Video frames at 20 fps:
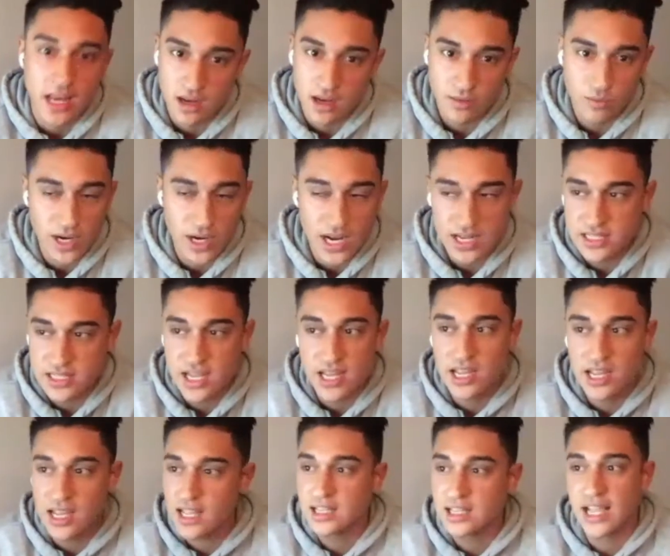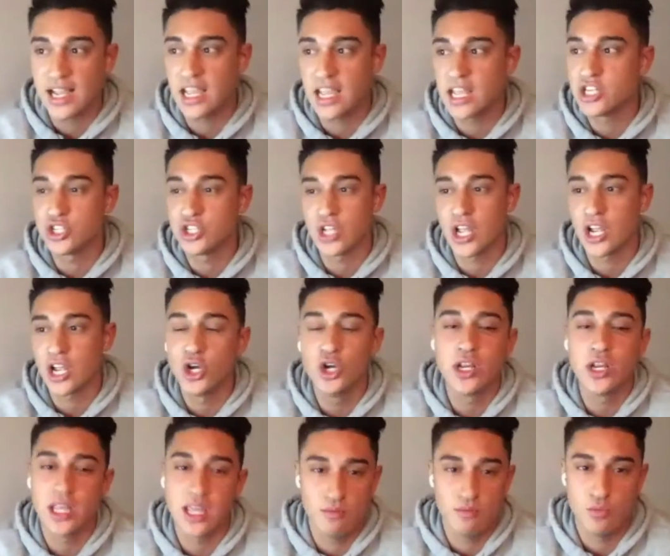When I say in, like, I
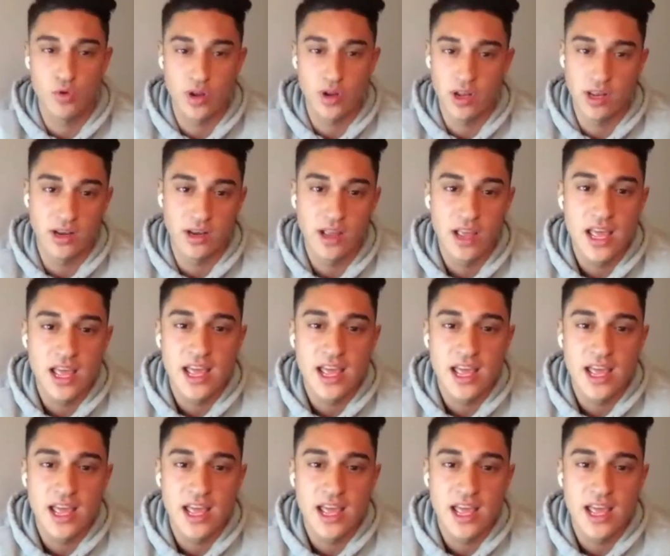couldn't get more in.